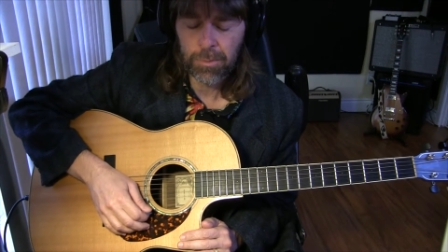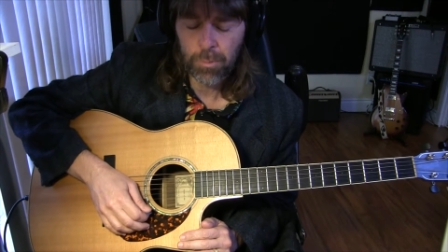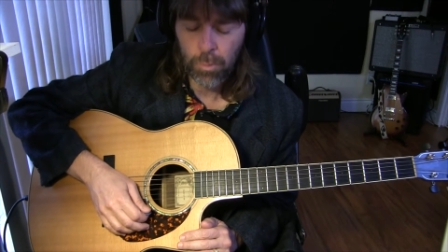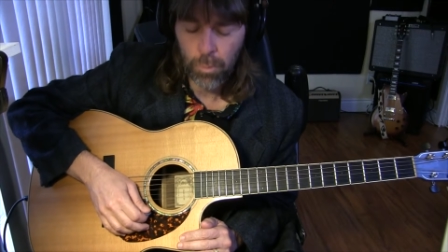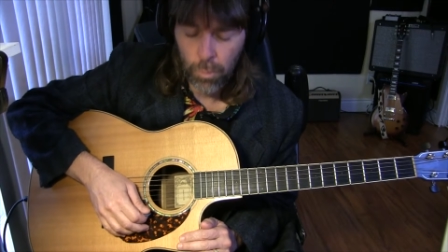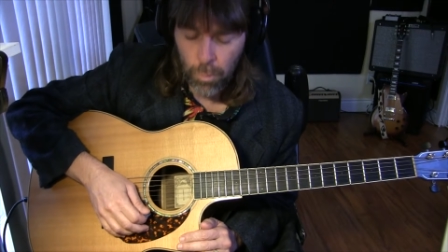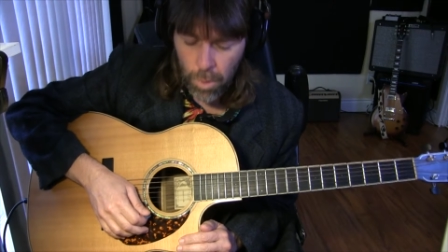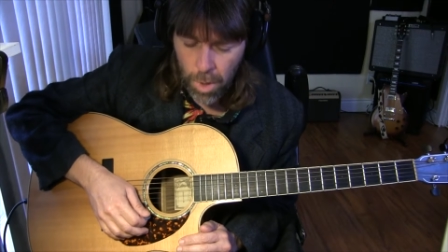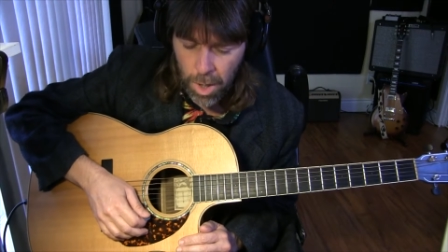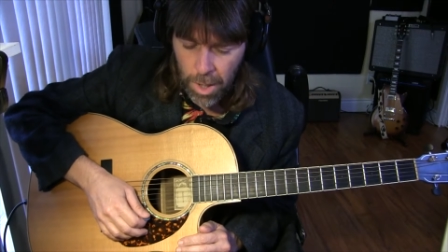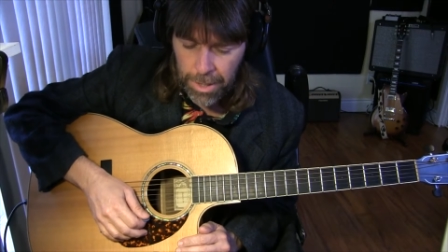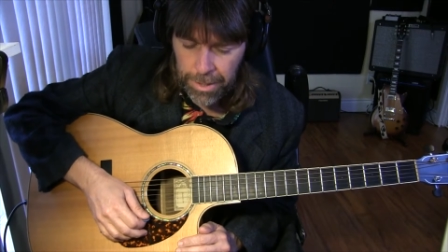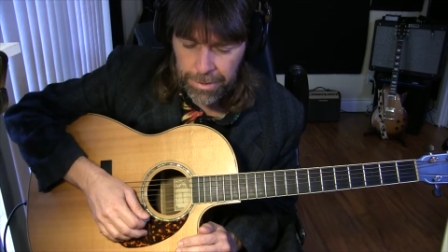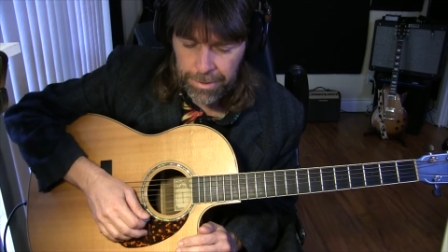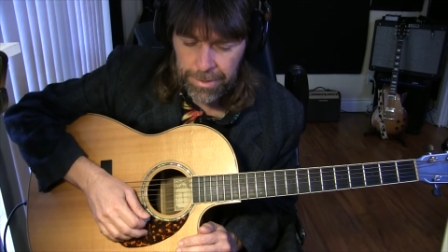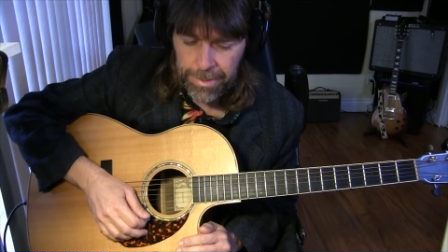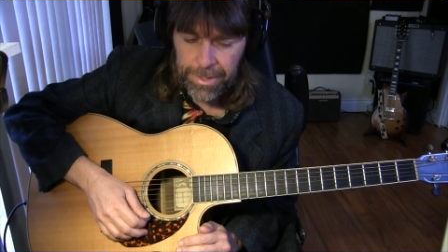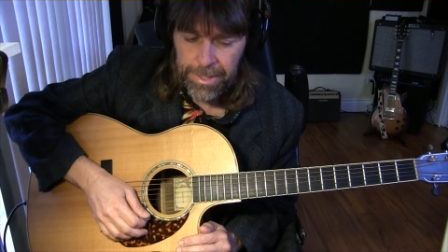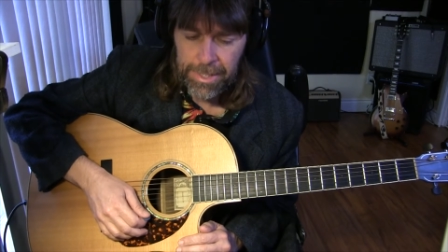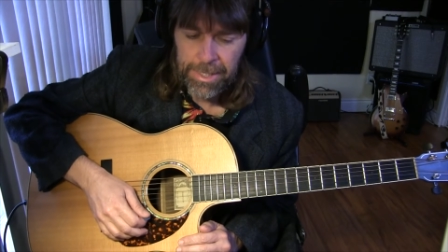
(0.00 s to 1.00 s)

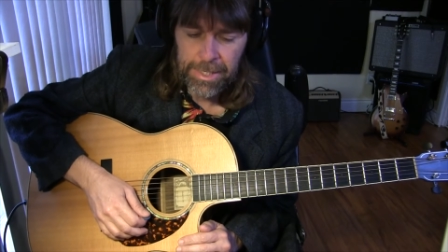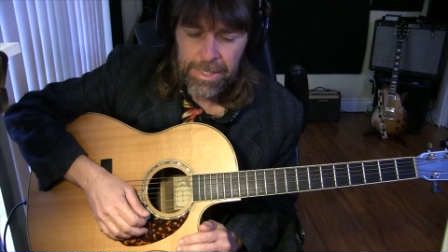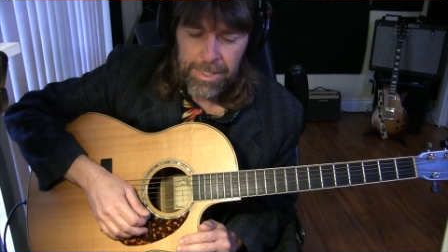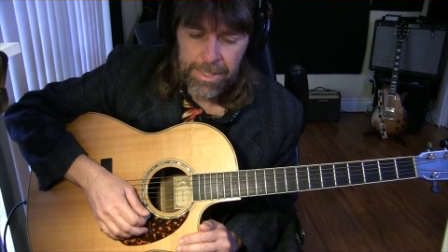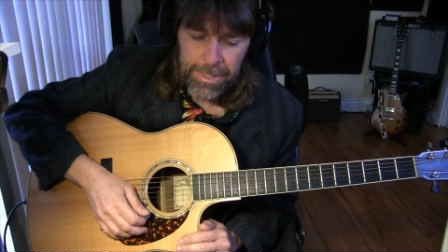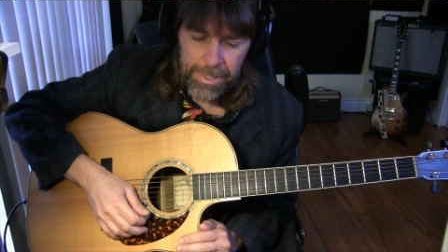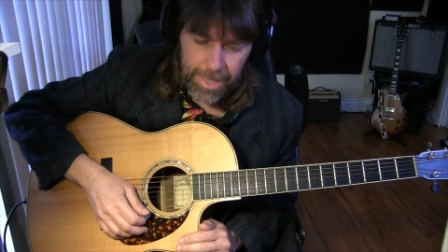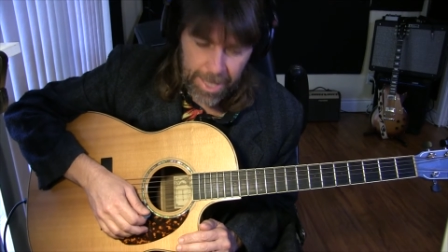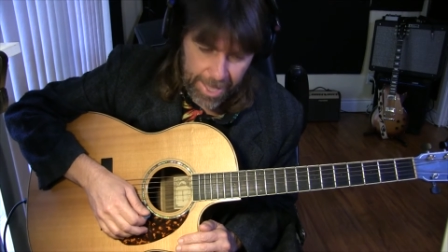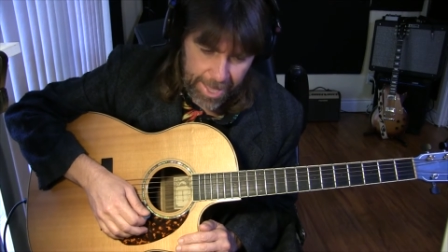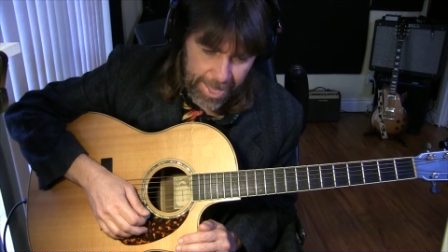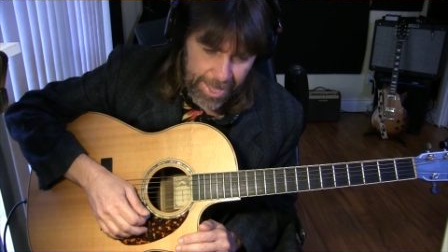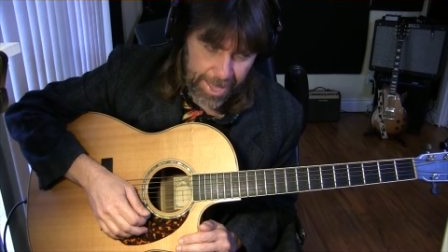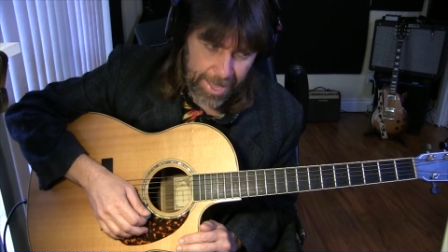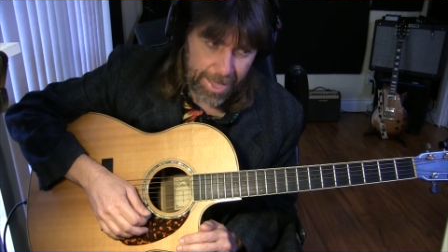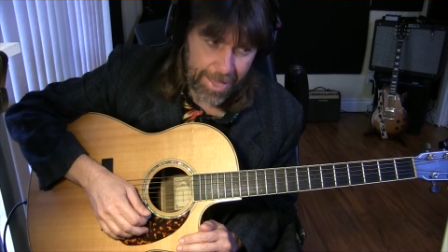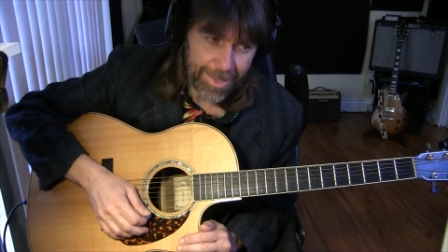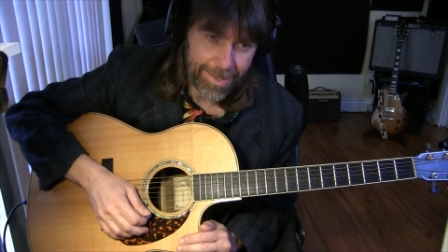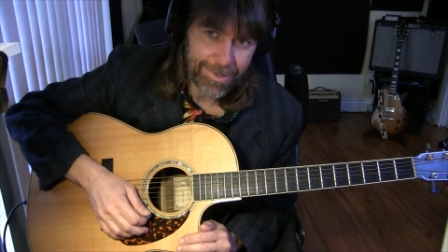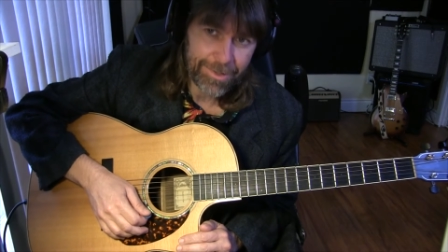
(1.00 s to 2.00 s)
1 E
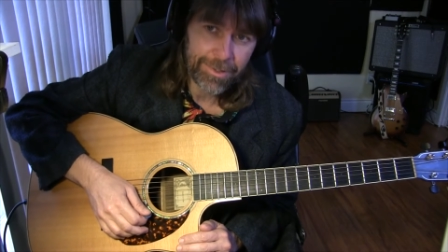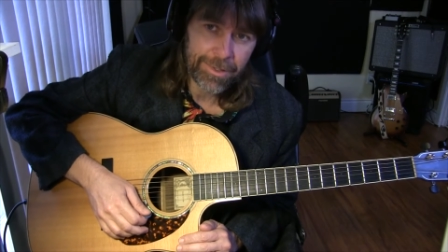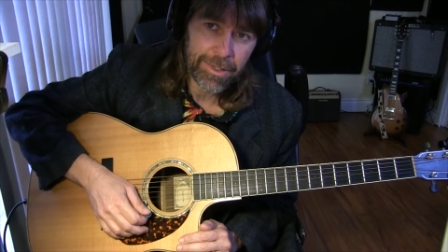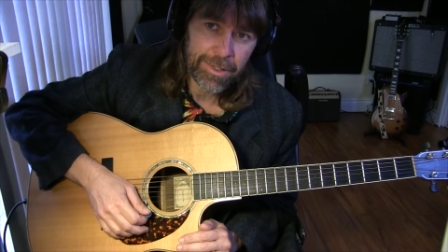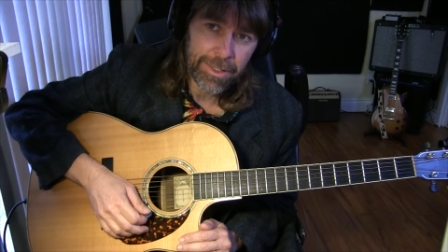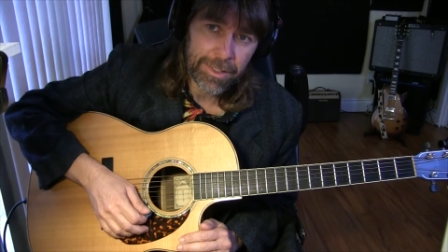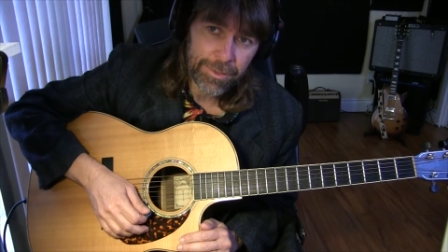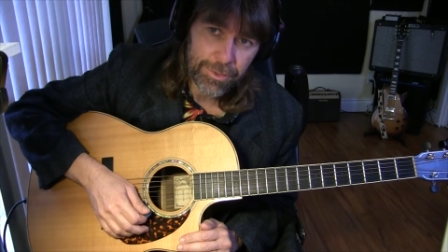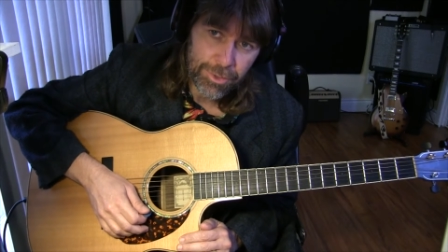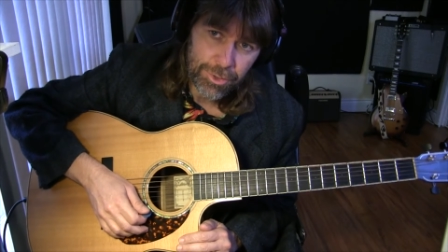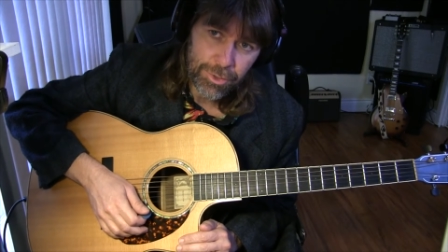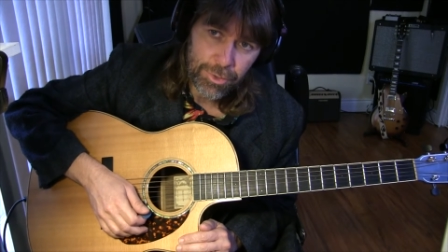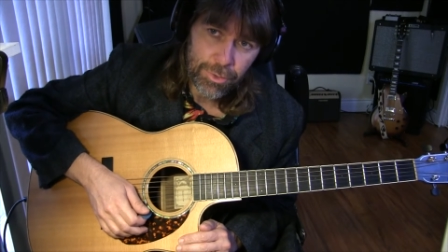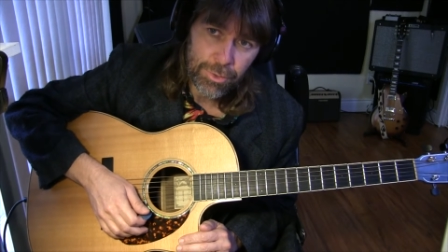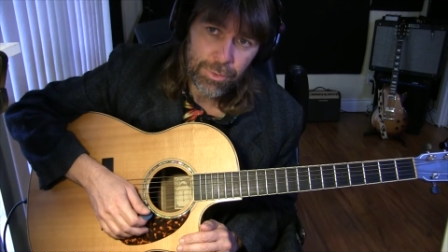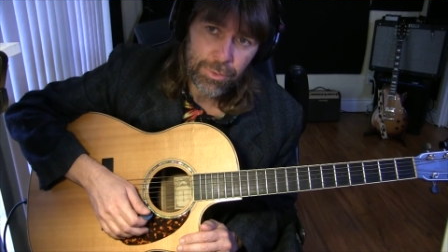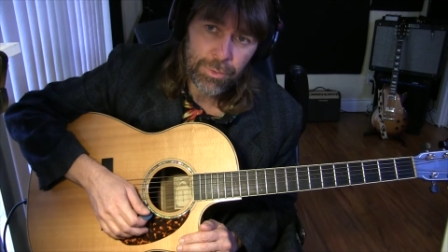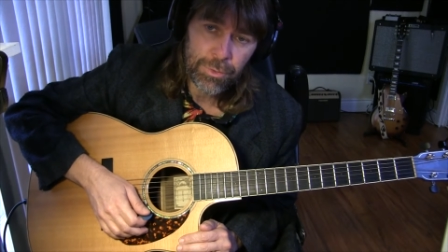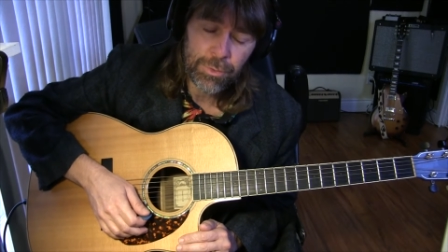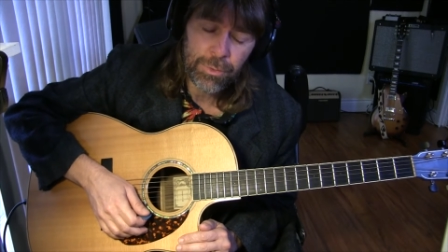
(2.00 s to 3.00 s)
and
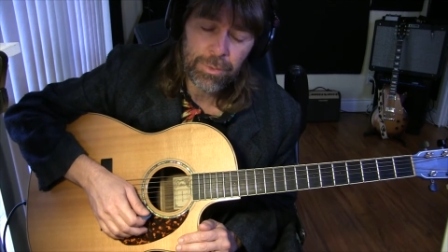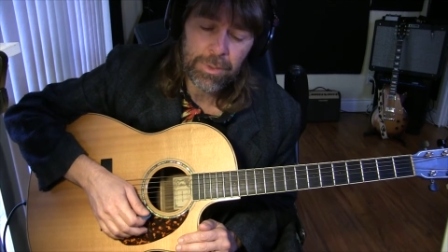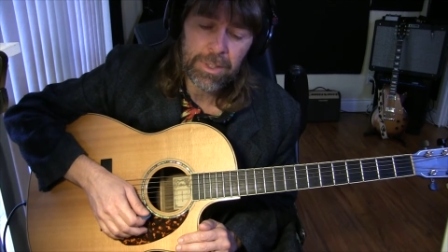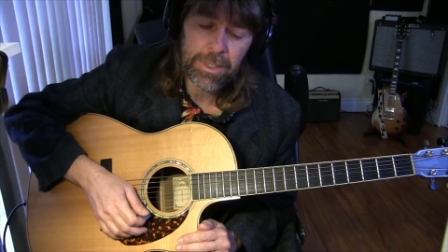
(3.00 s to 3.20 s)
2